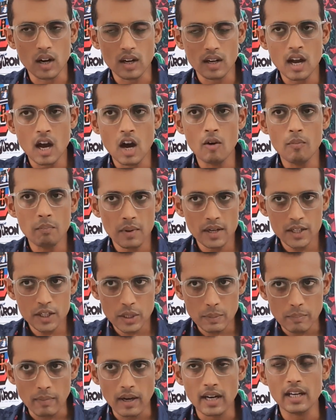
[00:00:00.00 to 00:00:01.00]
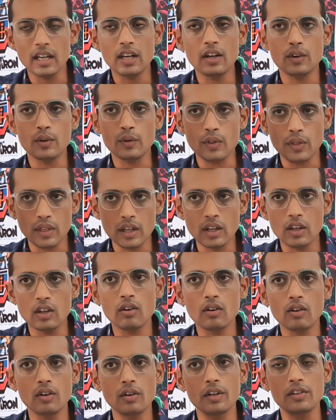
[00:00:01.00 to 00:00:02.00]
how much money do you think
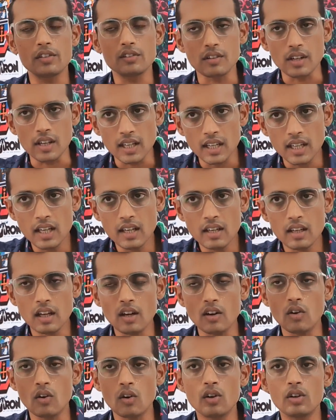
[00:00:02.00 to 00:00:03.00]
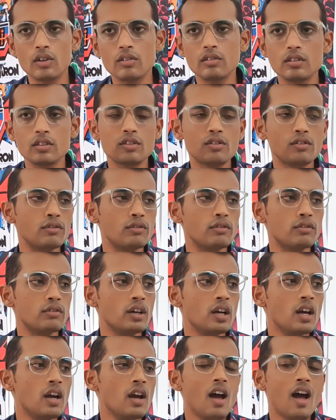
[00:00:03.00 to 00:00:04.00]
you're going to need in order to
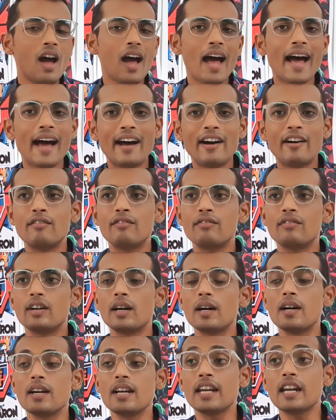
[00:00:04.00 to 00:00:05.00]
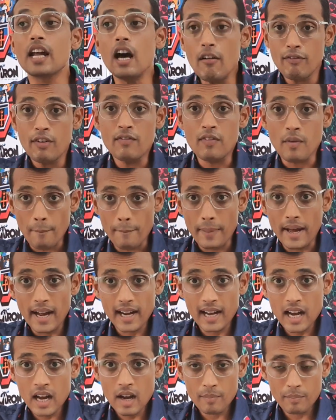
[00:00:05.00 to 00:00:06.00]
have enough of a
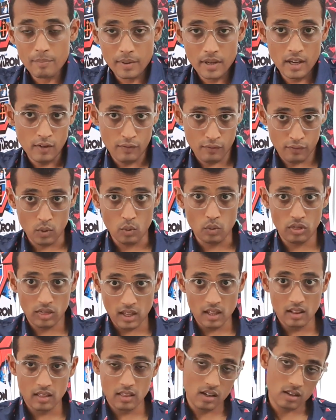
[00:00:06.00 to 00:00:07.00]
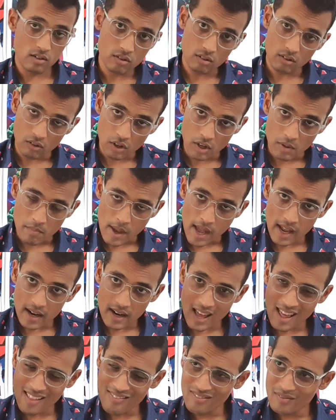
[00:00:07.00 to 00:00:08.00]
backup if you think things are going bad?
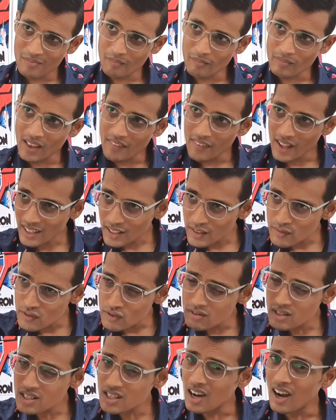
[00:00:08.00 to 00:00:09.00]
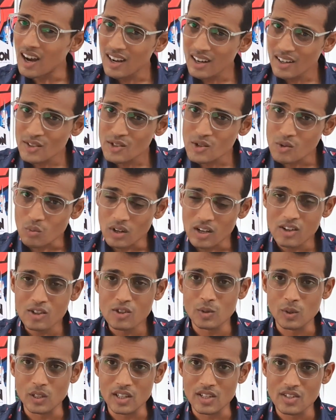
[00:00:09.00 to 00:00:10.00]
And that gives you a target to work
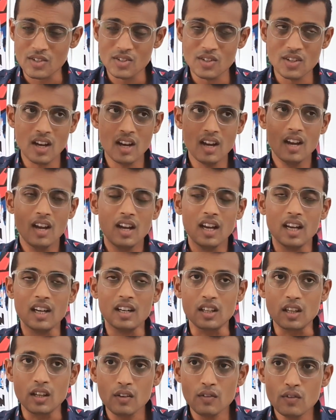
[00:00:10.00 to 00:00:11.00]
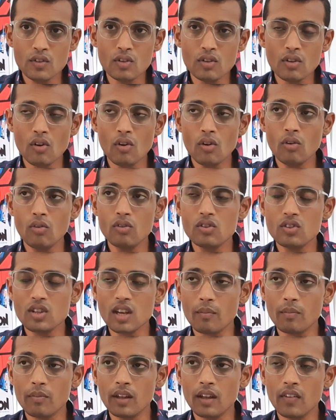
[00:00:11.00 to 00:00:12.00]
towards. It gives you
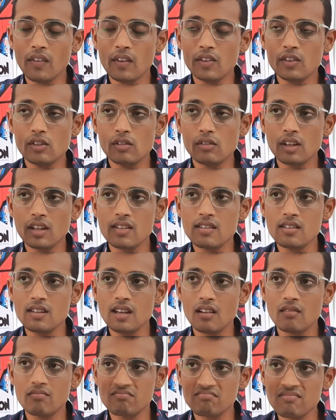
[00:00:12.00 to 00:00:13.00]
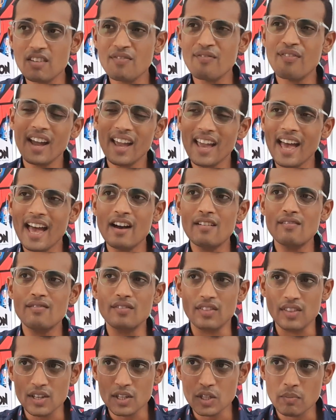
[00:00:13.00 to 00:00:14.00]
something that you can say, if I have
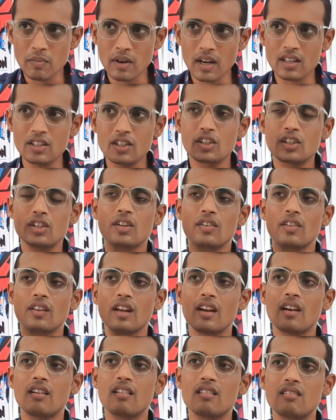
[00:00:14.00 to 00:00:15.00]
this much, then